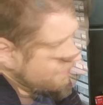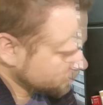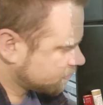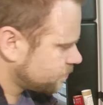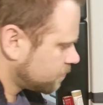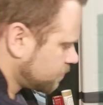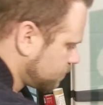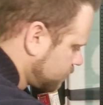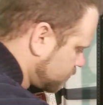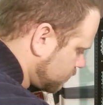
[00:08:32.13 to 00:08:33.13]
Now
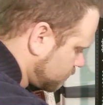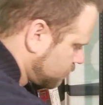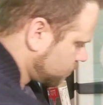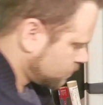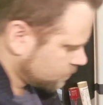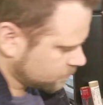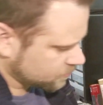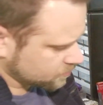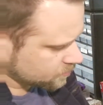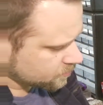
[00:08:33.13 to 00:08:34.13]
we'll just remove the
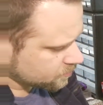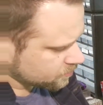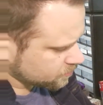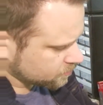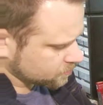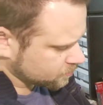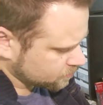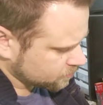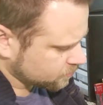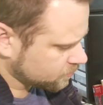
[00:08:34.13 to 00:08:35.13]
excess
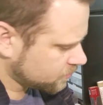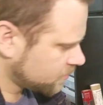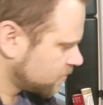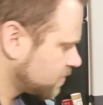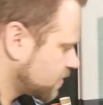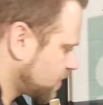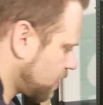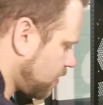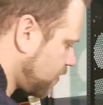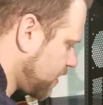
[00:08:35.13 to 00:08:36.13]
and
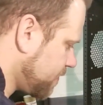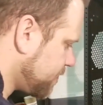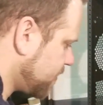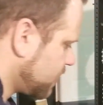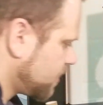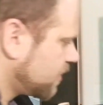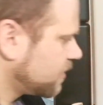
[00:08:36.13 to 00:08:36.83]
see how it fits.